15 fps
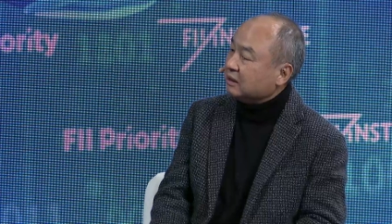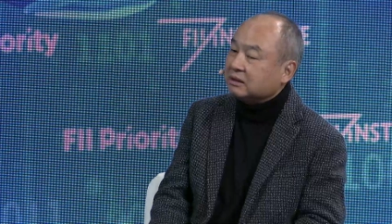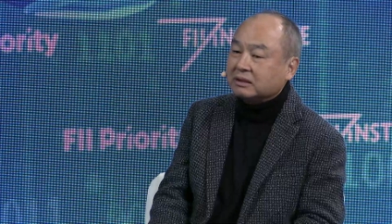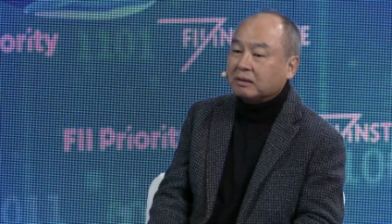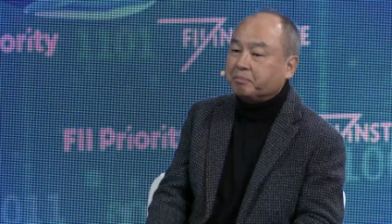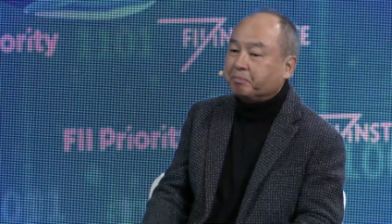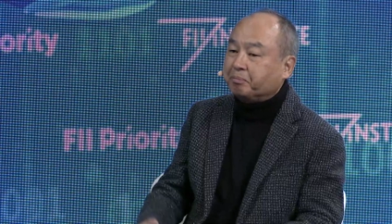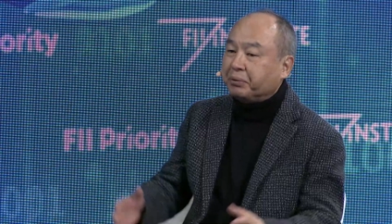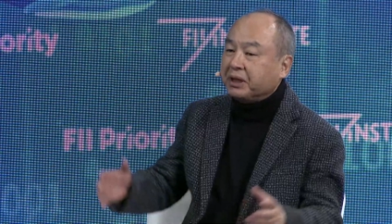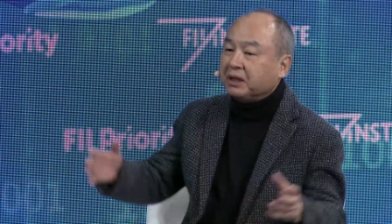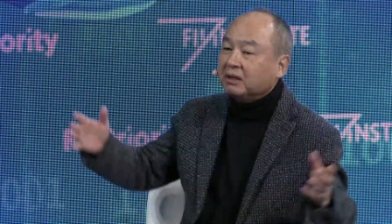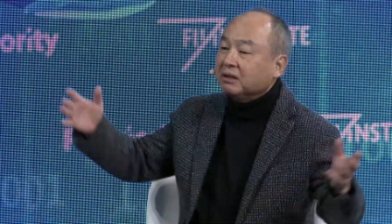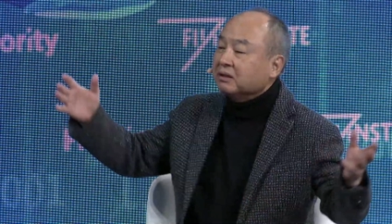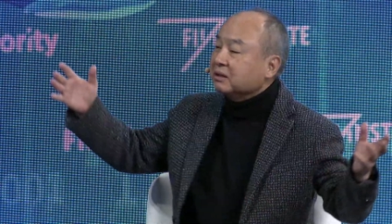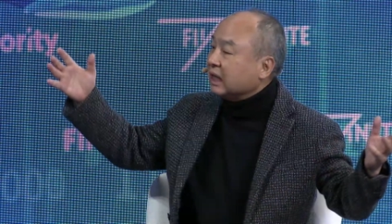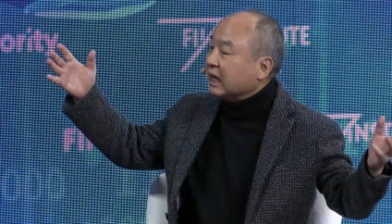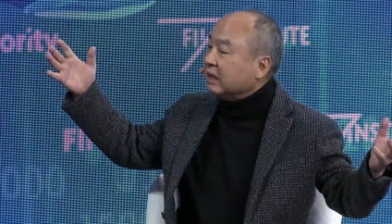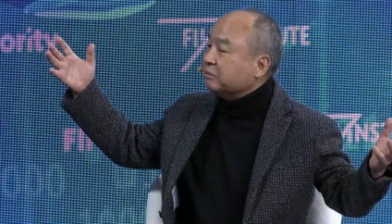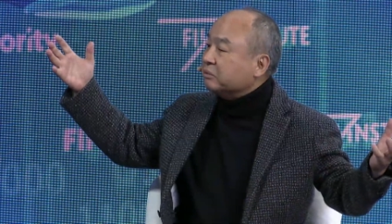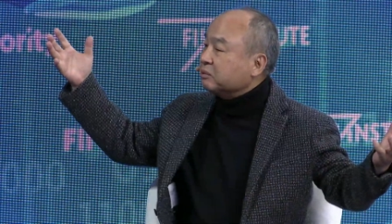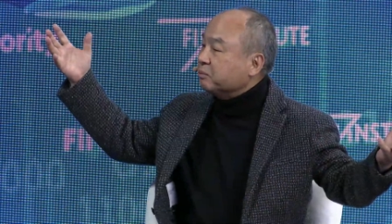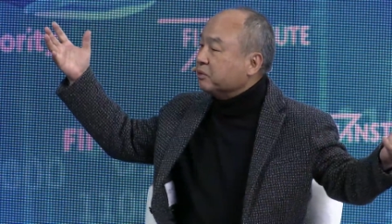this is a billion
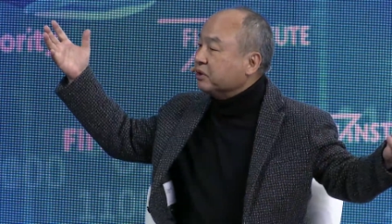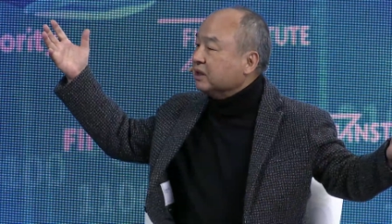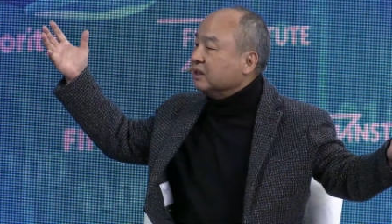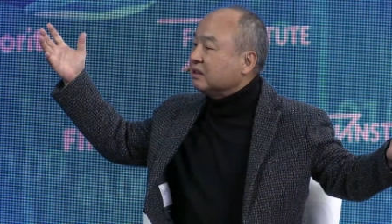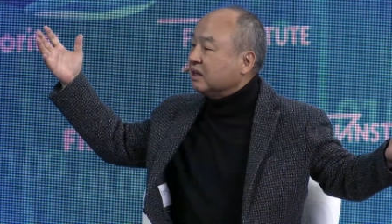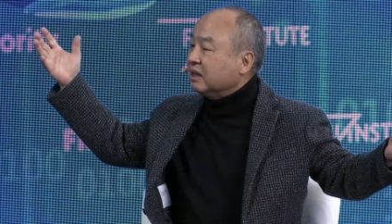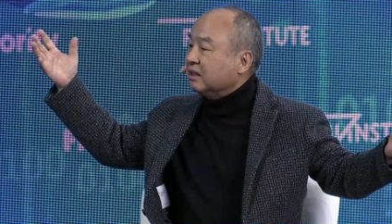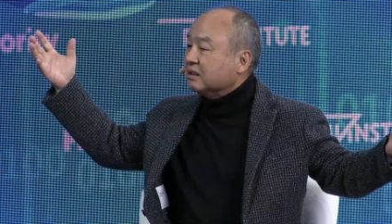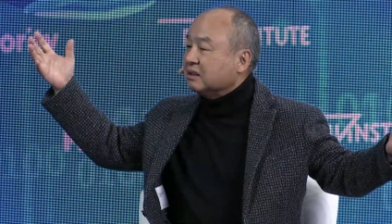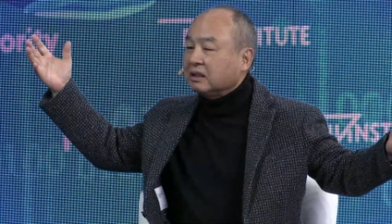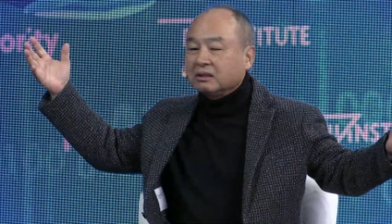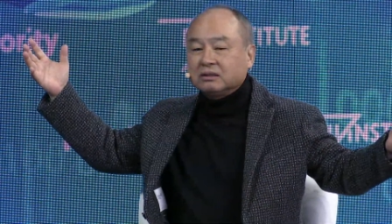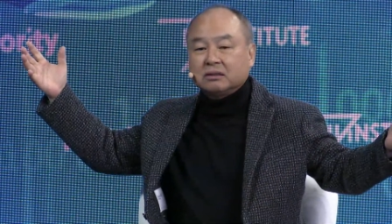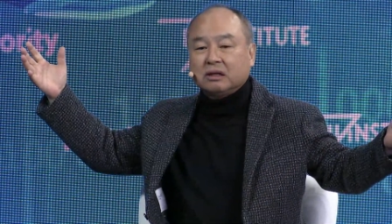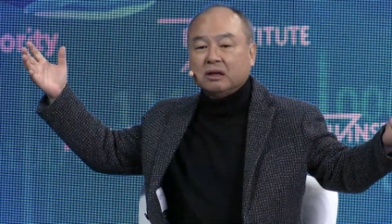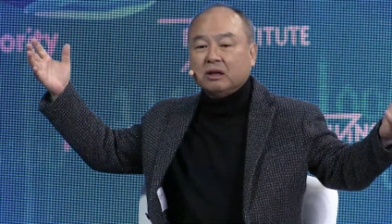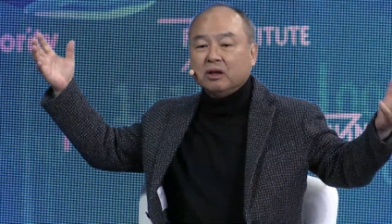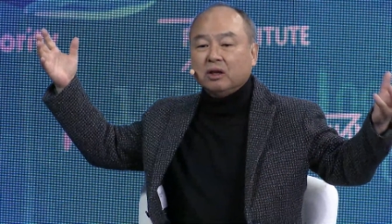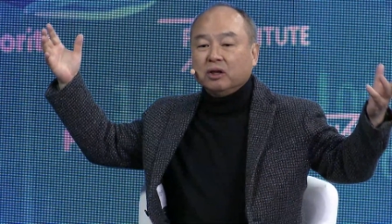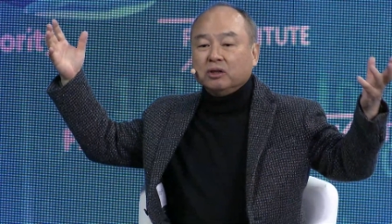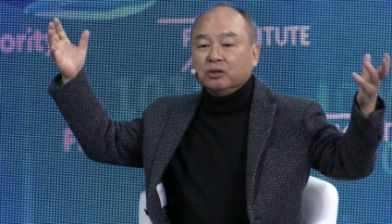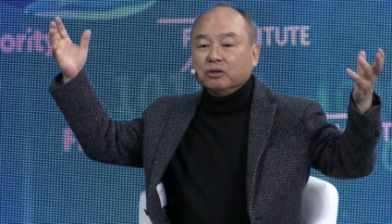times more intelligence,
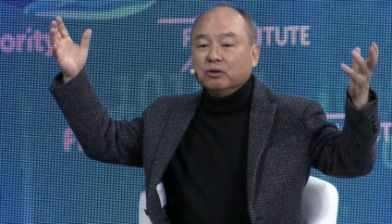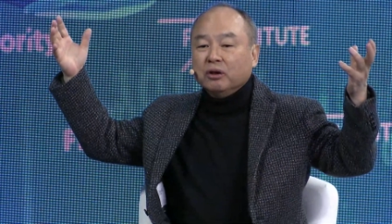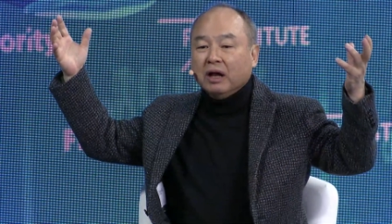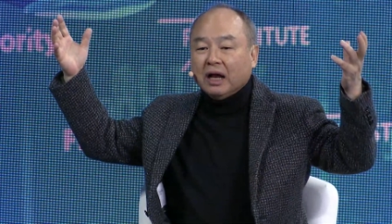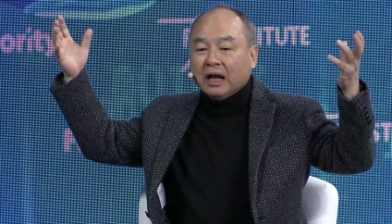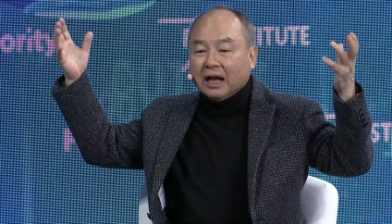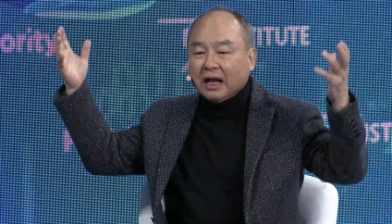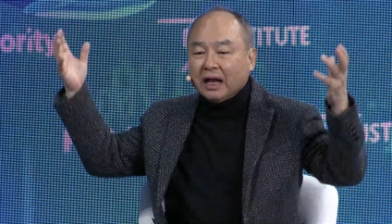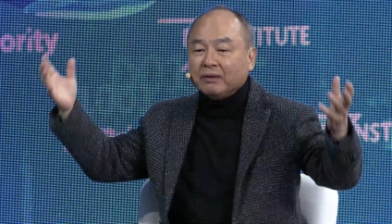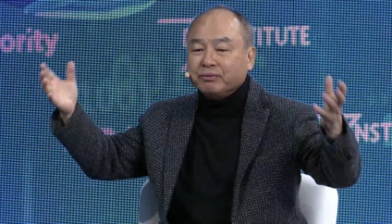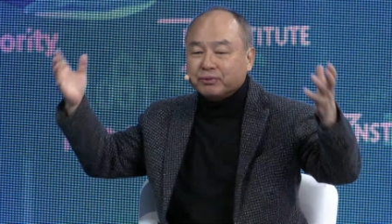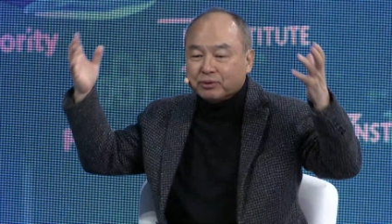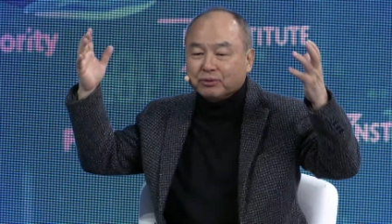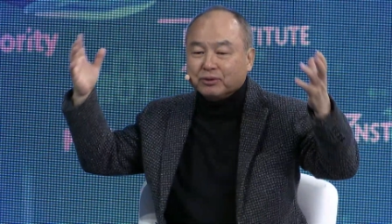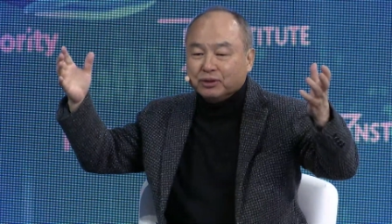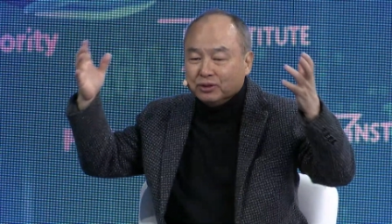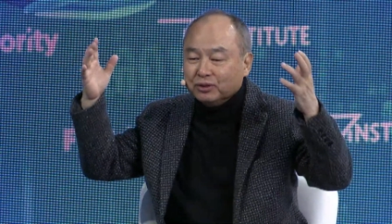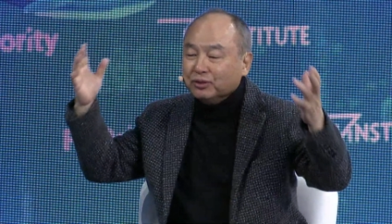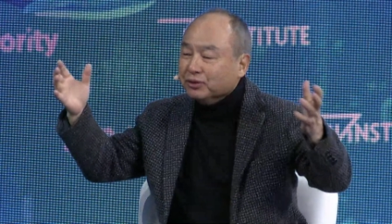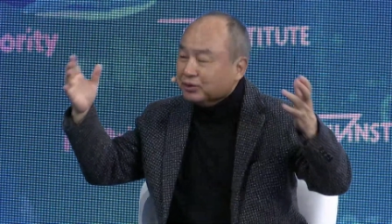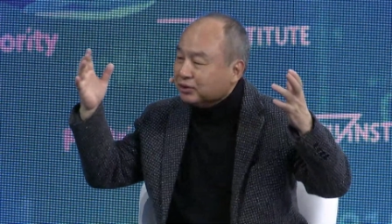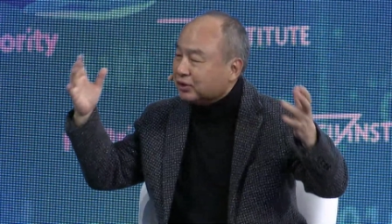you have to
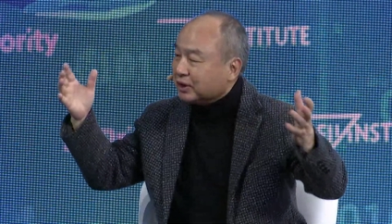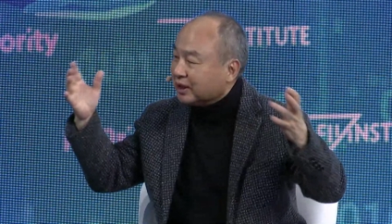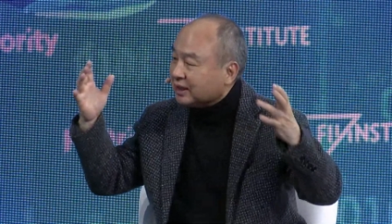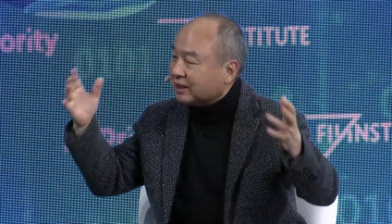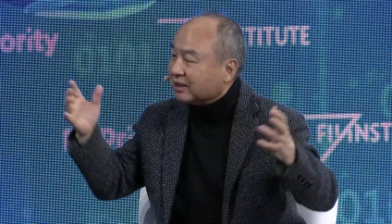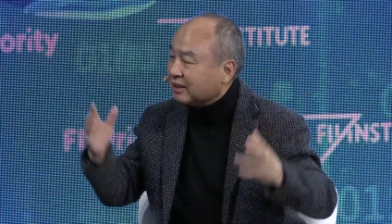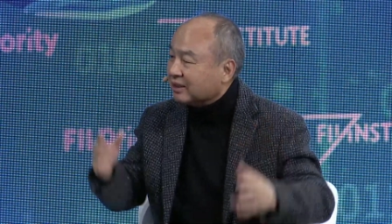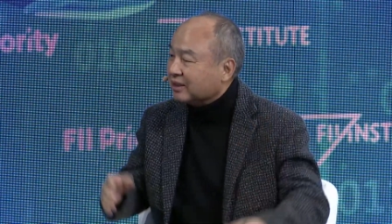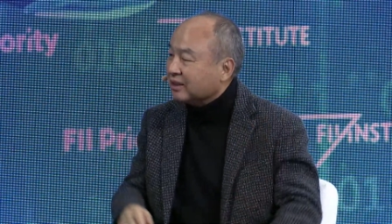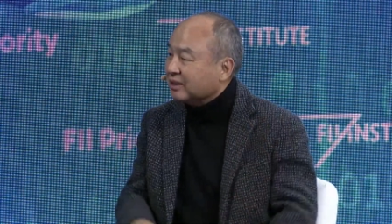use it.